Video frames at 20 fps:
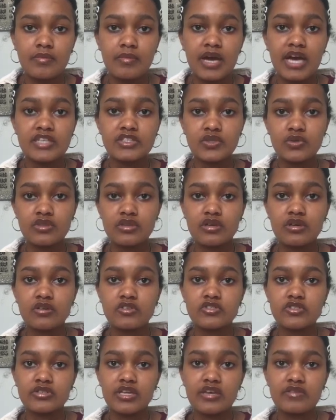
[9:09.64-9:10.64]
I do the
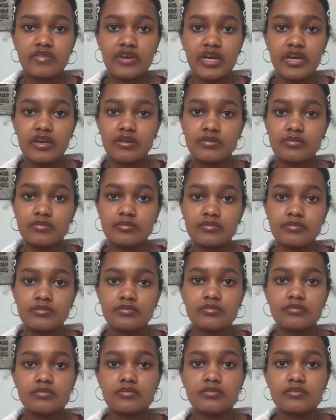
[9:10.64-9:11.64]
Culture Day Fair.
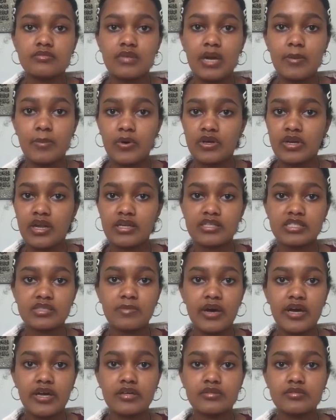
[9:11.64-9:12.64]
I put on a
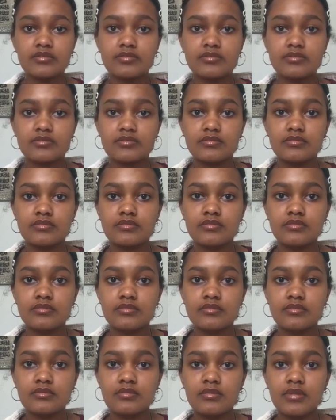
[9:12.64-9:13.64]
smile.
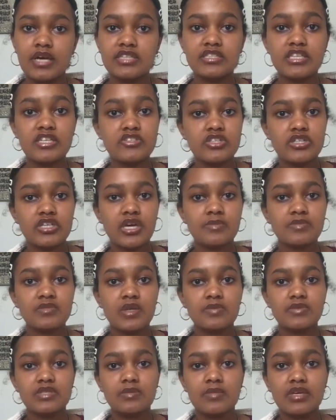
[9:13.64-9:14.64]
A teacher comes
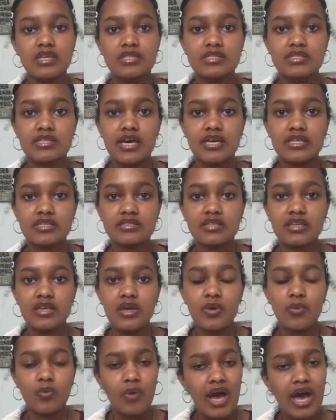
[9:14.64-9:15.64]
up to me and says,
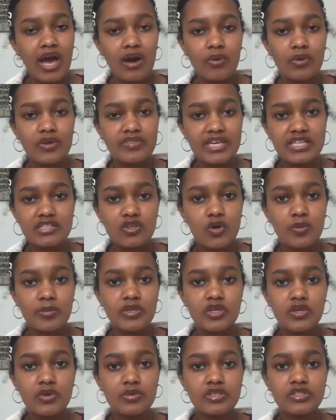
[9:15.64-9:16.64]
wow, and they told me
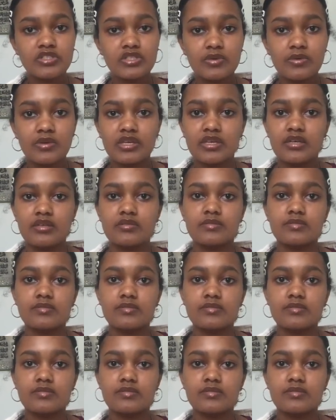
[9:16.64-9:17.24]
you weren't doing it.